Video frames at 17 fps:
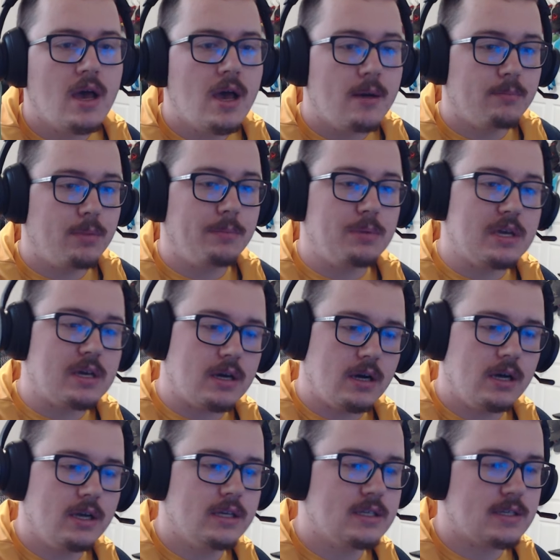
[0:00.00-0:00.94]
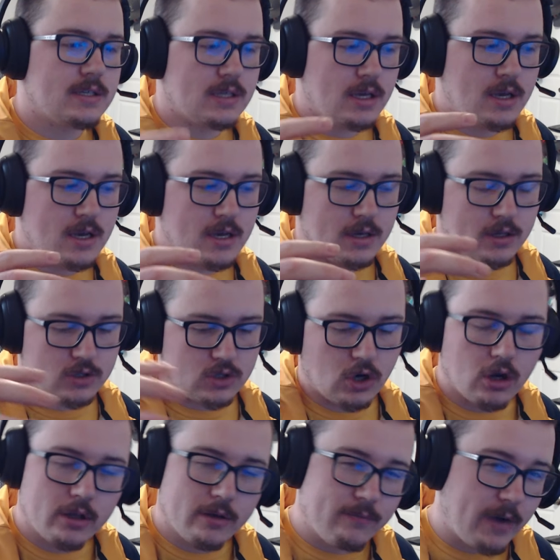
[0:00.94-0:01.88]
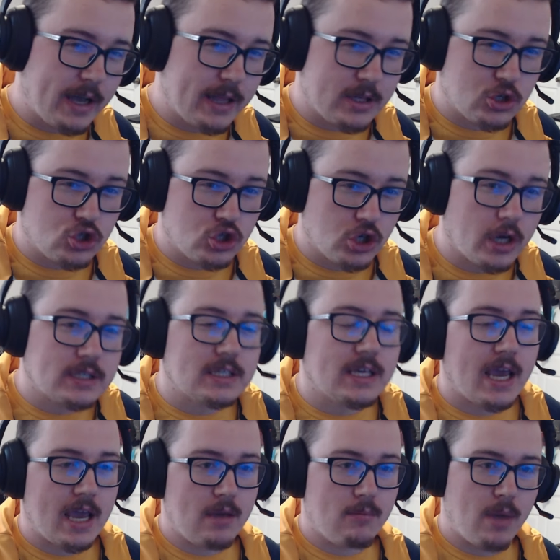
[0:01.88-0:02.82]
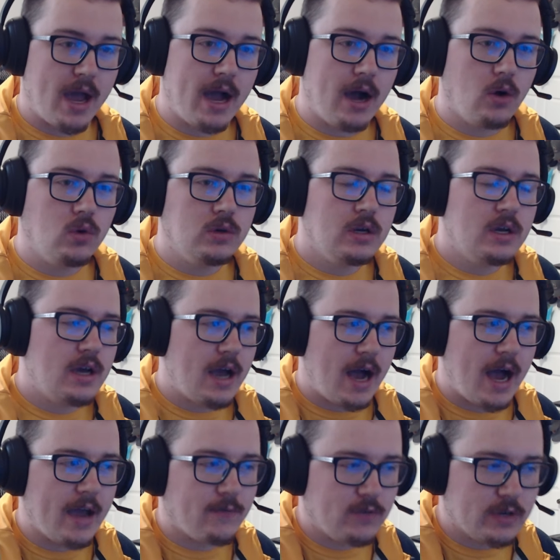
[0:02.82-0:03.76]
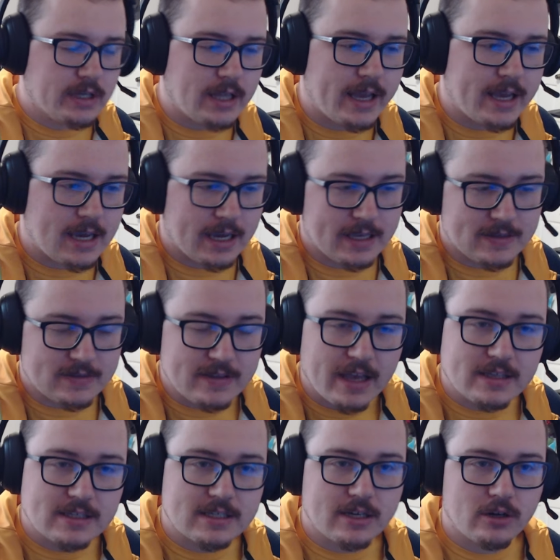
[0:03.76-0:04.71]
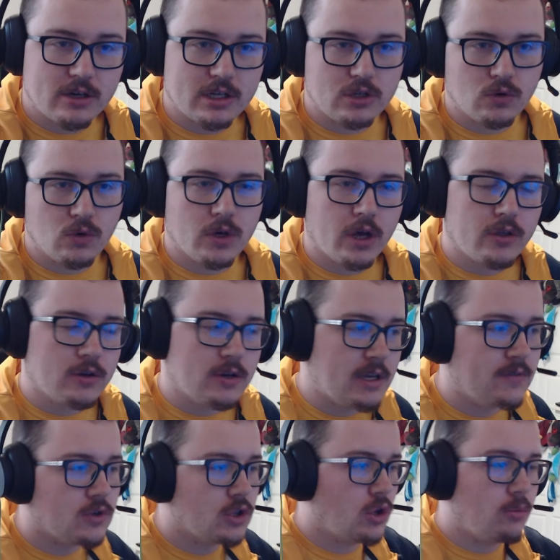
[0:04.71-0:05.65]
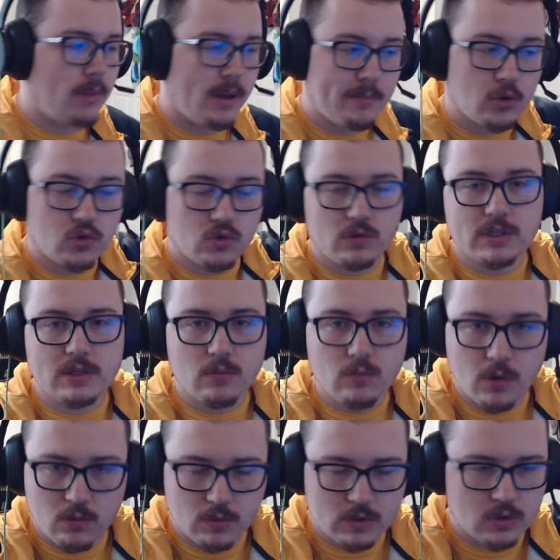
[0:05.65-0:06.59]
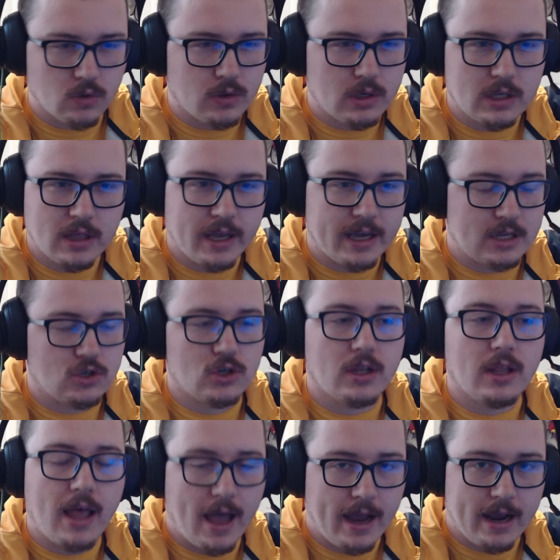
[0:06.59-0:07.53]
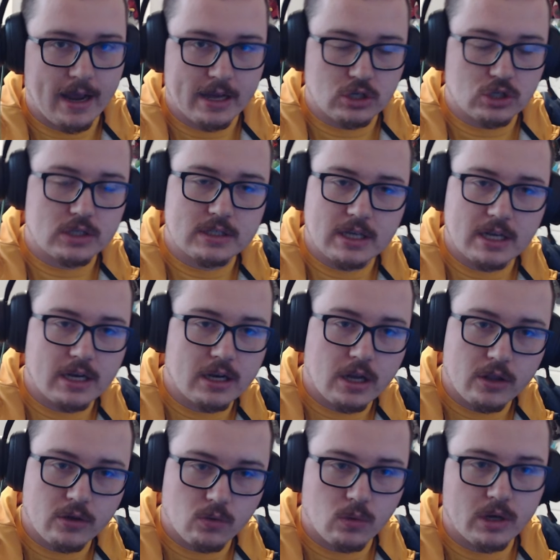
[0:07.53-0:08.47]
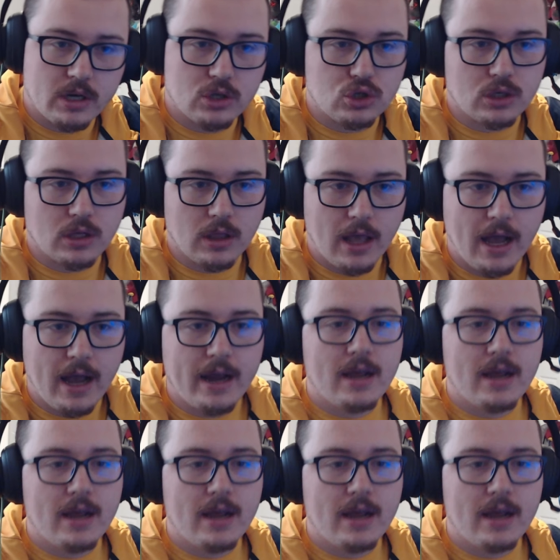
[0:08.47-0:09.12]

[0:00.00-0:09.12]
but because Scarlet and Violet just came out, I feel like it's necessary to do another, even though my most recent one was only in like July. I just did another one in July,